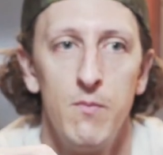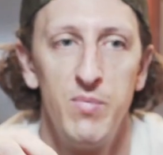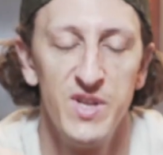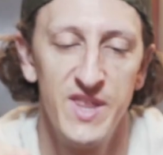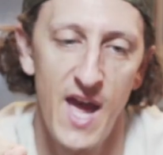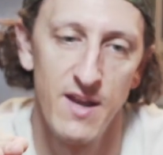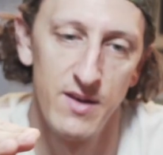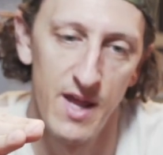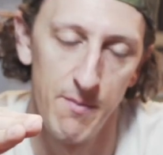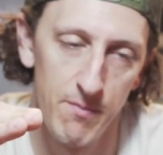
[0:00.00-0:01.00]
But
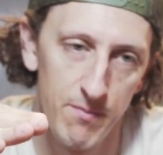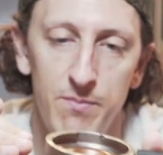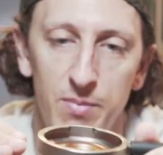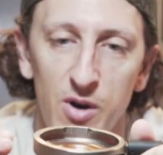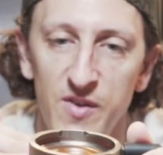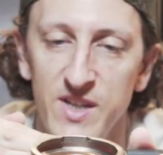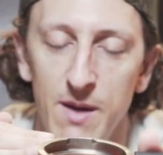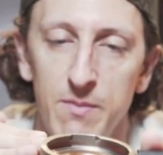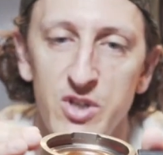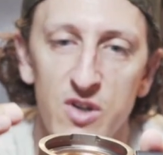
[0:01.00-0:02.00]
that perfect
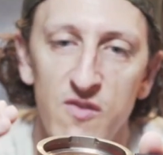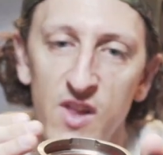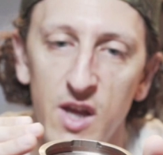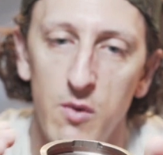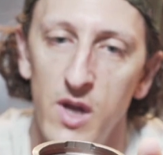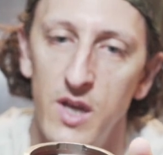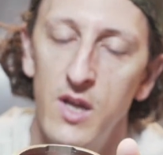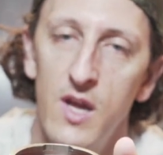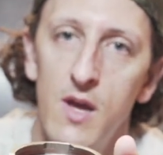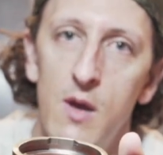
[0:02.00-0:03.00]
temperature of
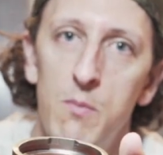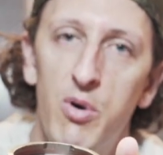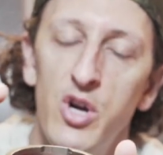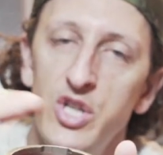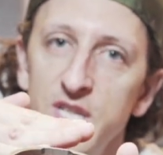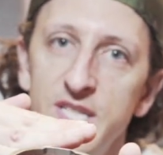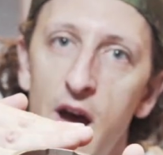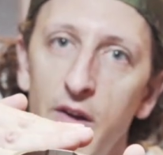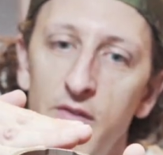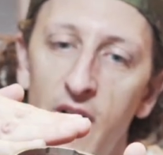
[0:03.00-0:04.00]
liquid pushes
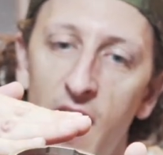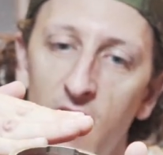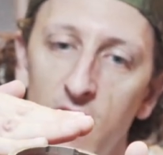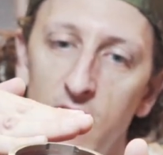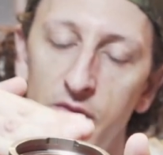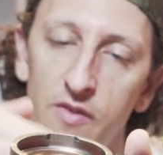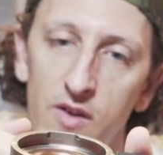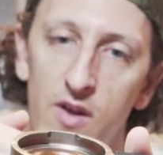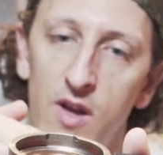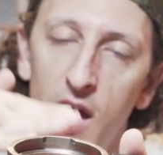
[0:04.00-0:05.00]
down a valve,
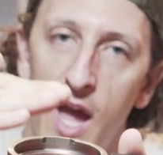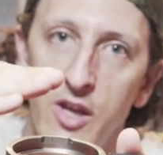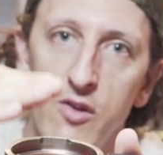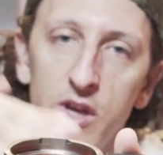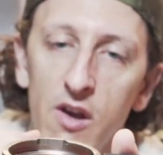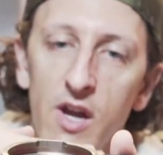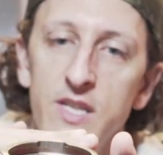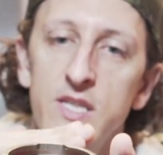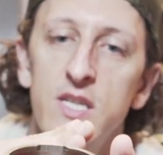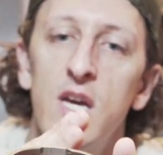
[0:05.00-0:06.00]
and you'll hear
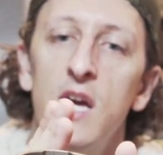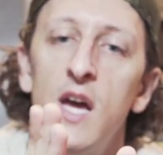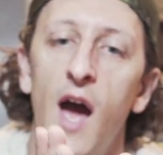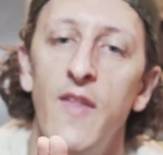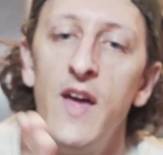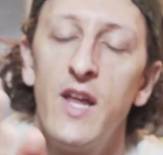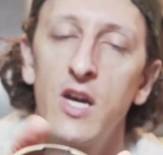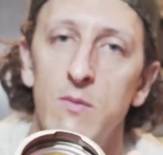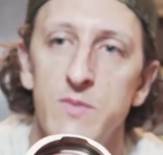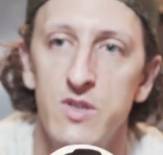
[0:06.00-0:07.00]
it, and then it
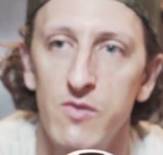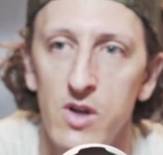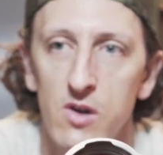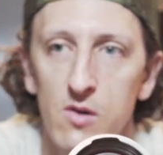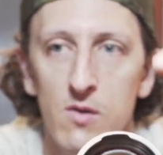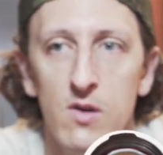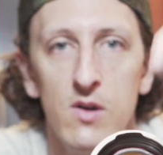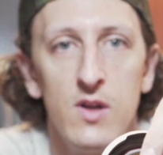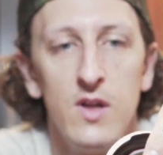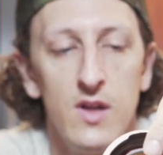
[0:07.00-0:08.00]
comes through
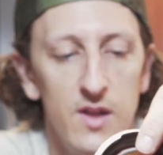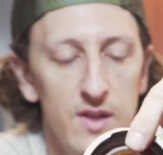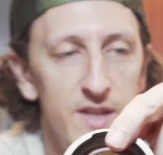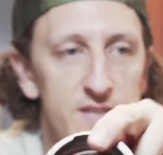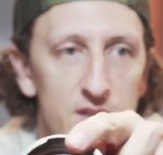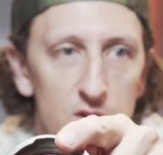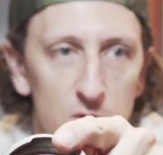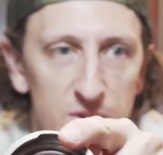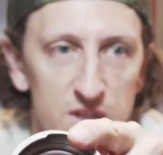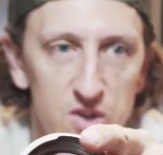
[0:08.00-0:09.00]
this little
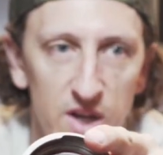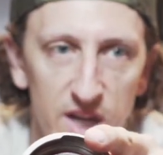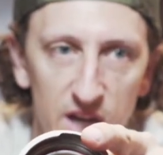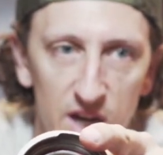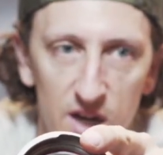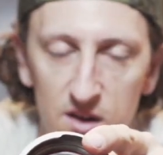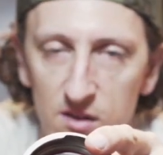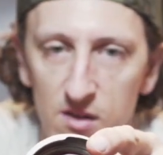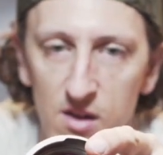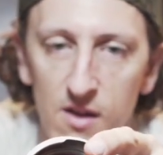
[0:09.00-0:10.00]
piece right here,
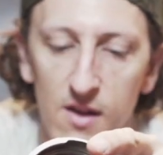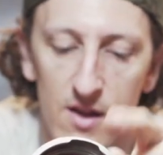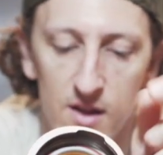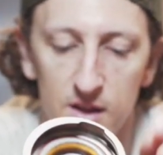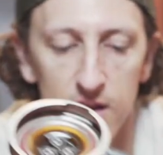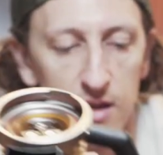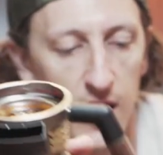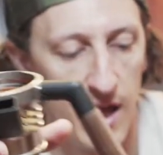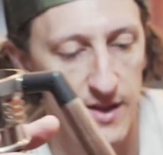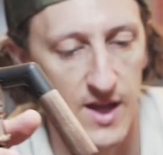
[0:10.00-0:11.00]

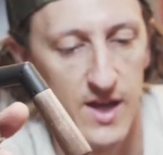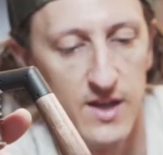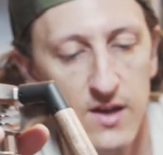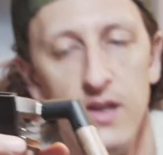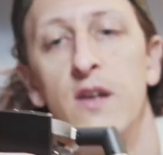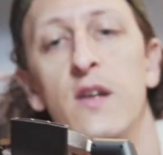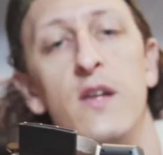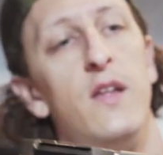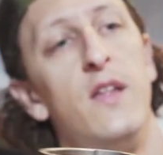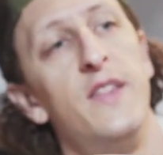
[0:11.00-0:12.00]
and then
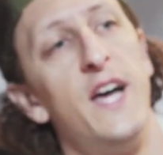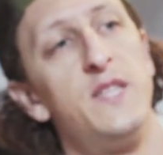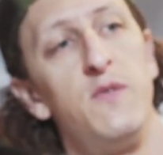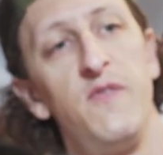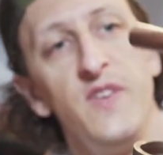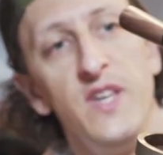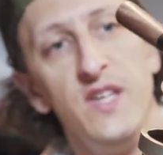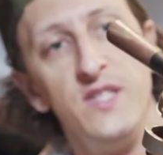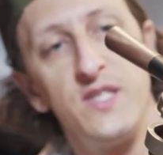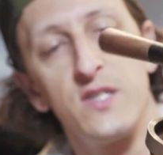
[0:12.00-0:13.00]
that's what
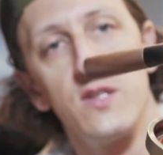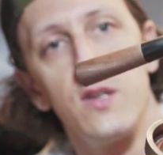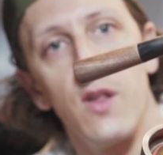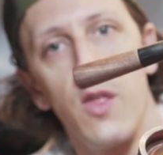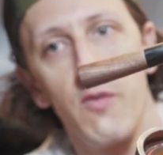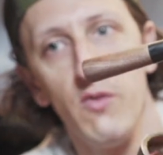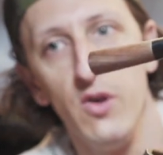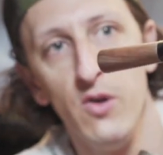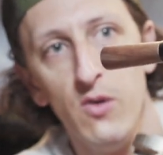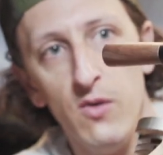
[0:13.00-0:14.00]
feeds
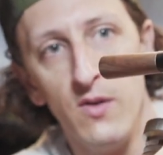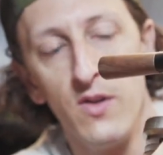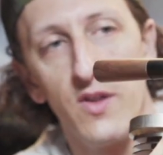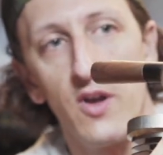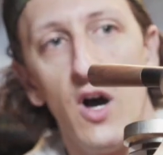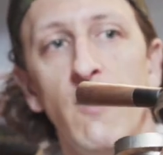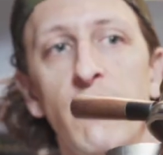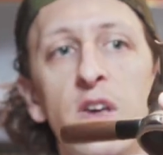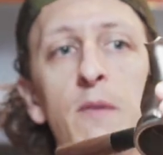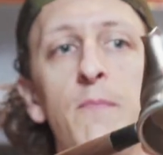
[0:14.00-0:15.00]
through the
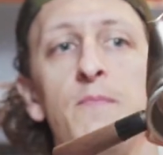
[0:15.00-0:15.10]
coffee.